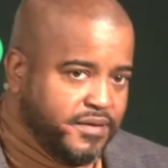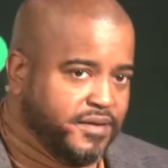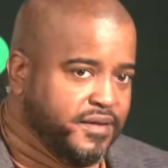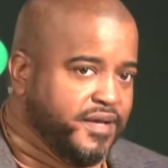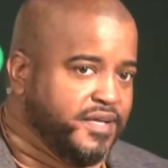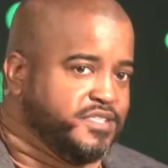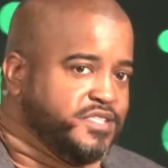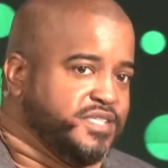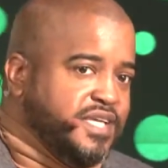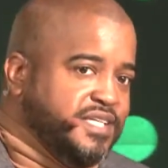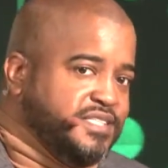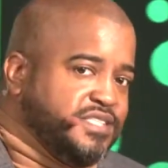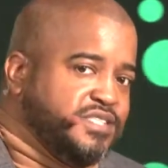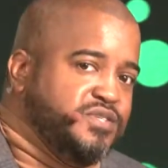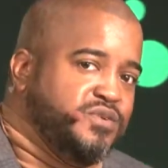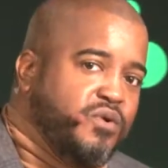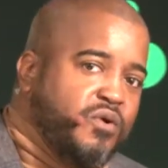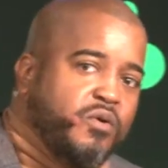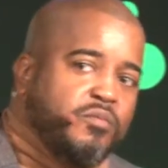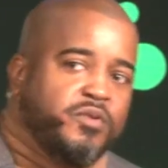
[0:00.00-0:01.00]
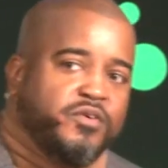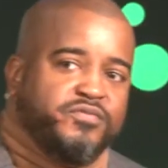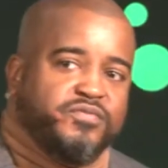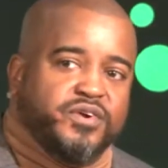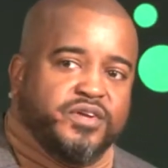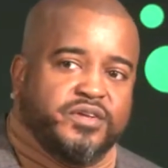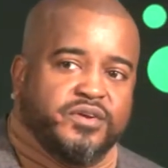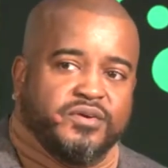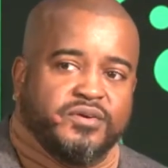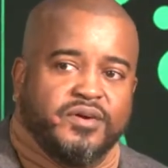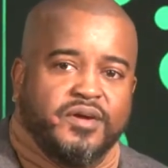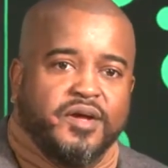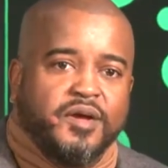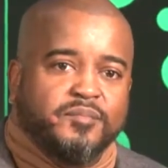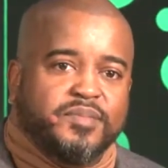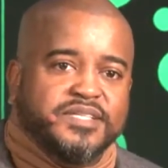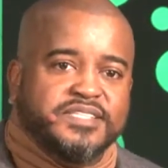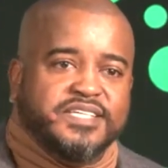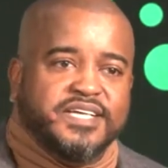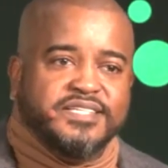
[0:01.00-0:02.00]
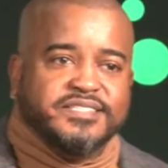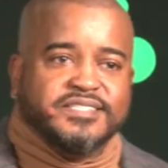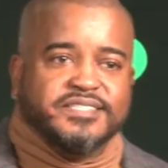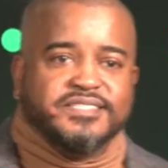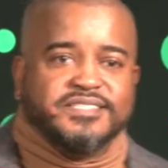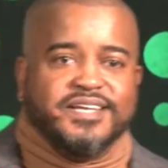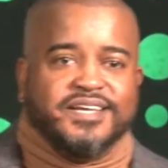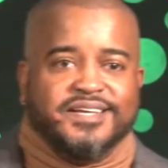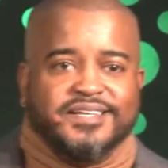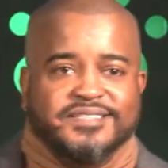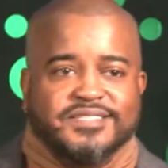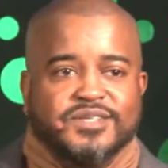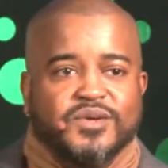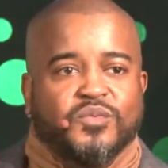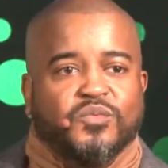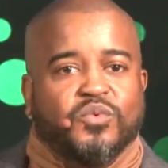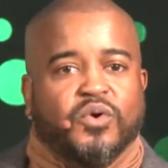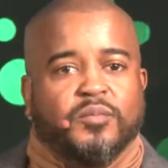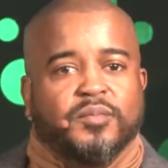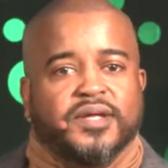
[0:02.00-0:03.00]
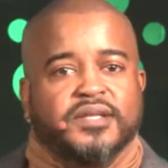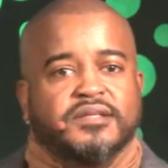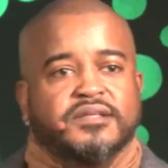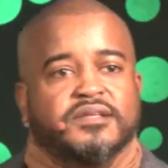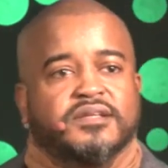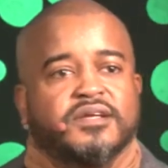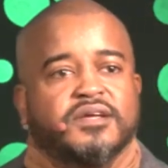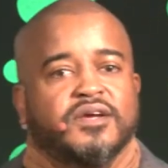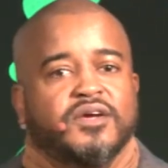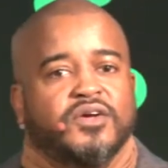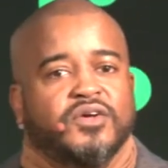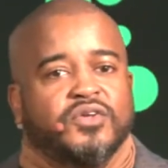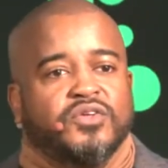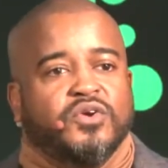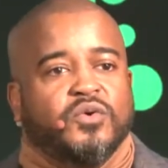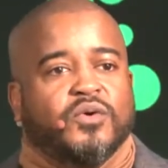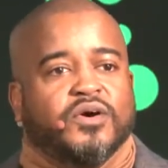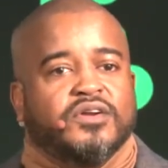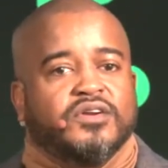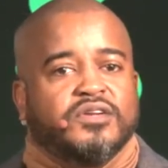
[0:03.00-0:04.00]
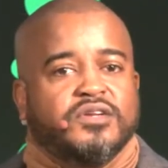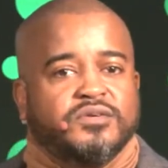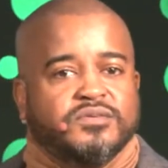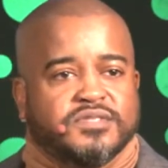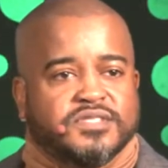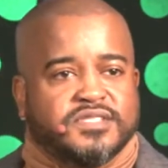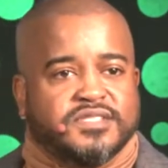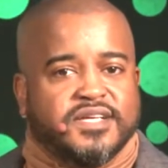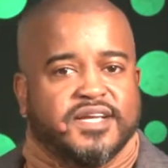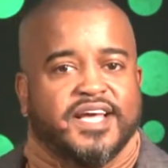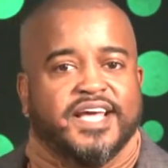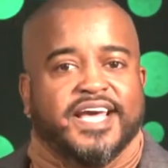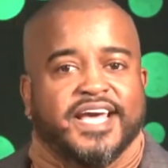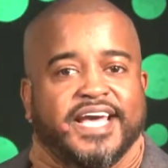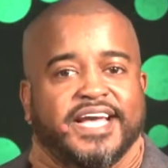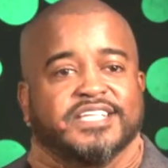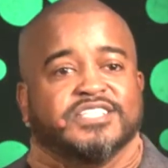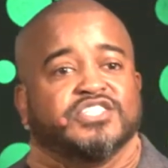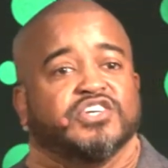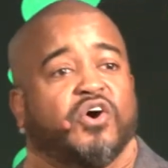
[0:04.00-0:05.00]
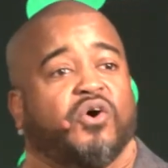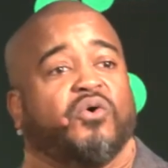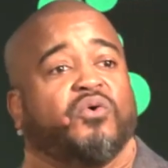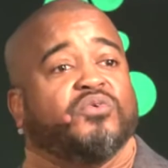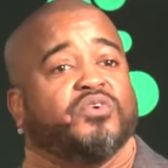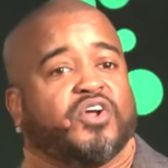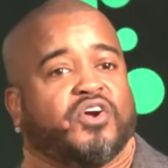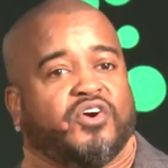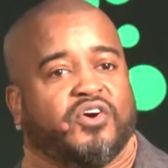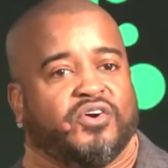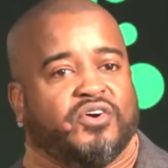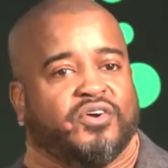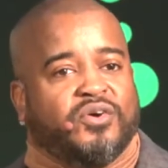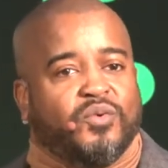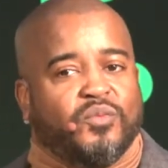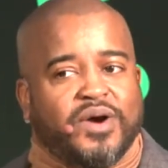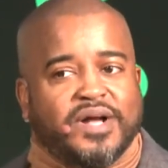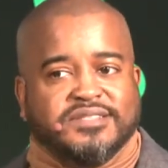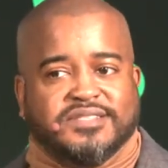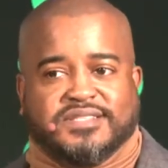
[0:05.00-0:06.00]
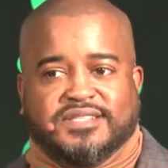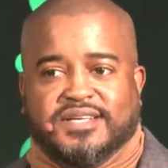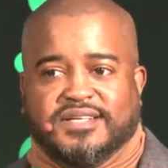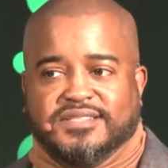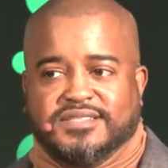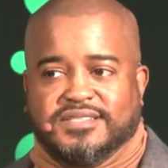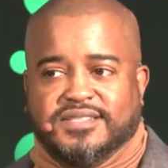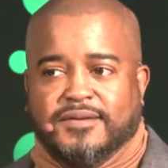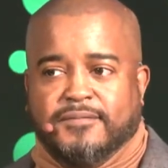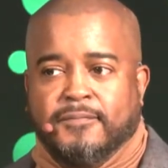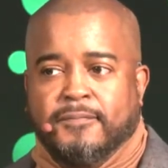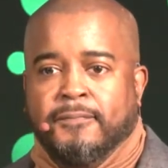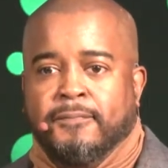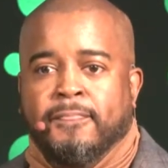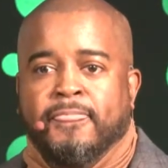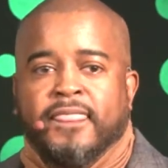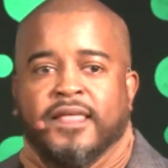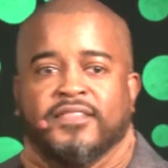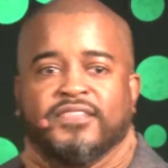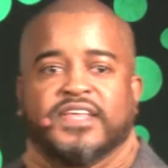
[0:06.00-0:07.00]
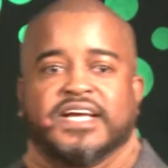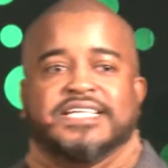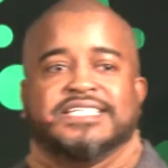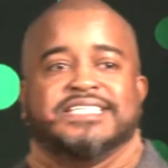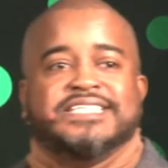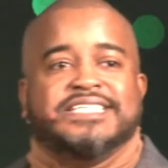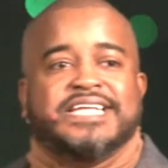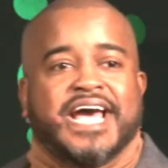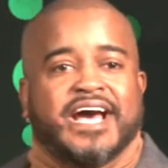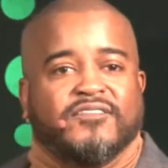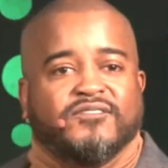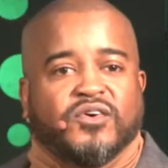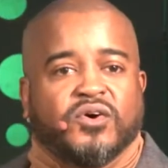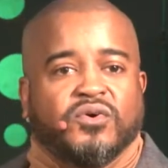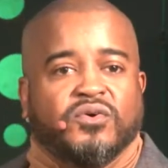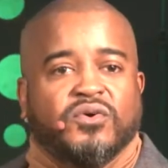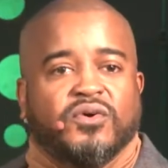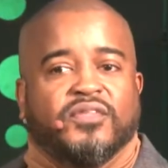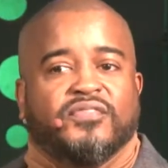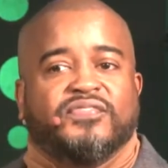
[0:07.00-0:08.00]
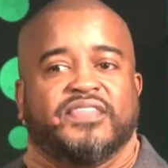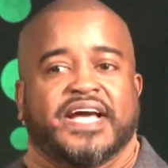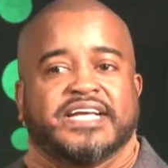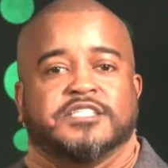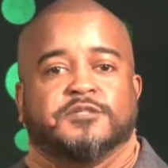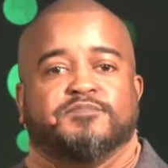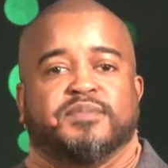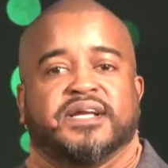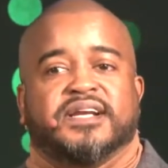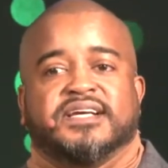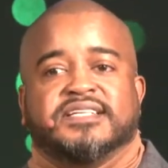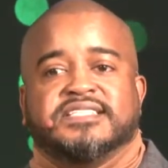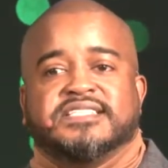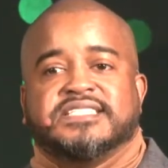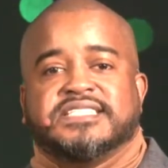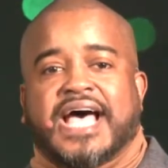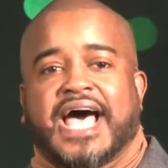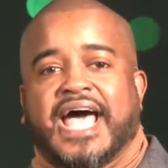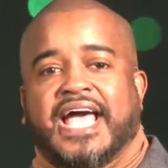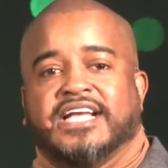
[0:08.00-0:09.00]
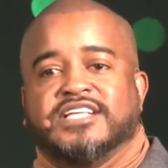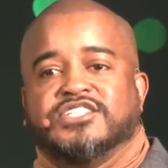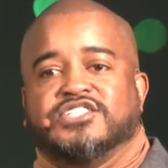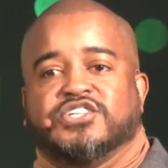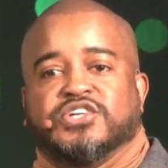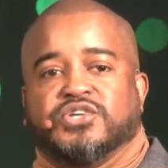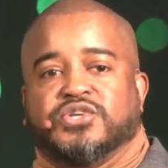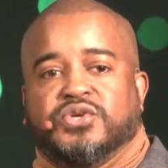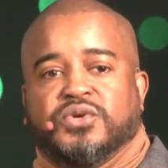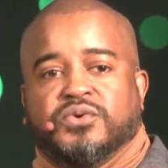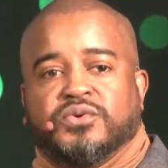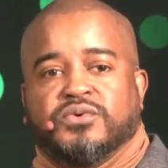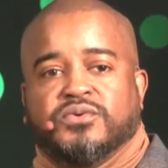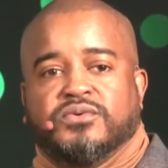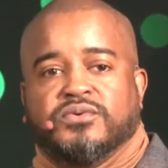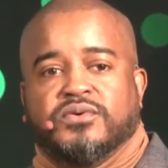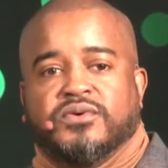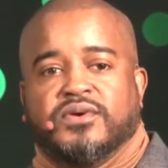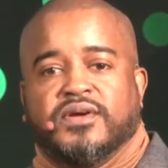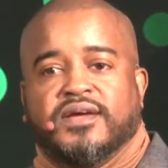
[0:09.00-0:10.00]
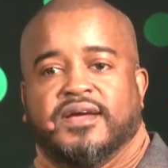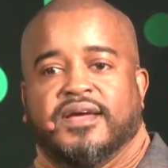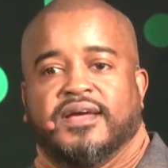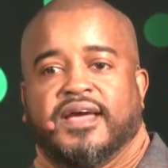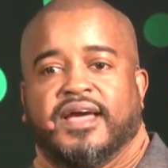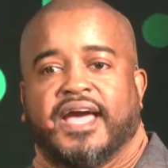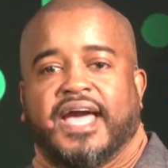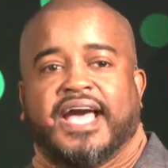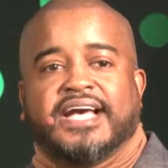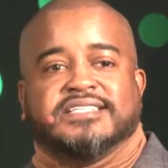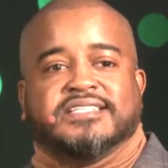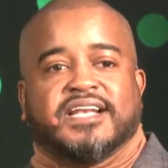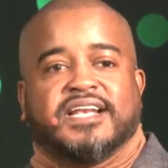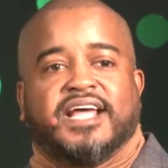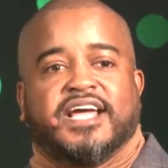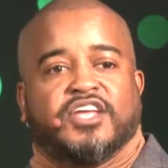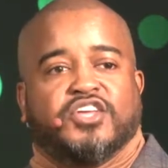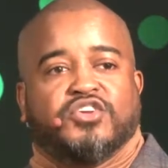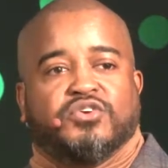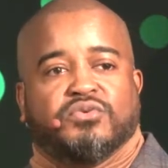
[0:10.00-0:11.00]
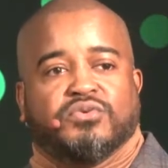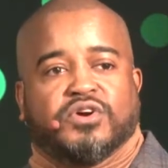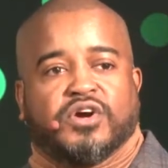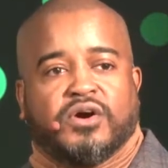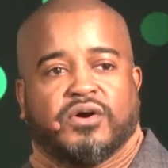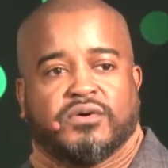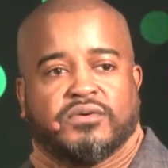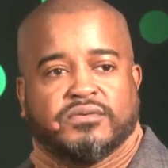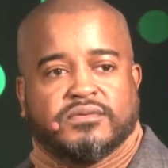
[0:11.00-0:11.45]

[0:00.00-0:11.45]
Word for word: It's, it's normal for you. But Jesus says, Woman, you are loosed. He told her, watch this, the devil that's been assigned to you has let you go.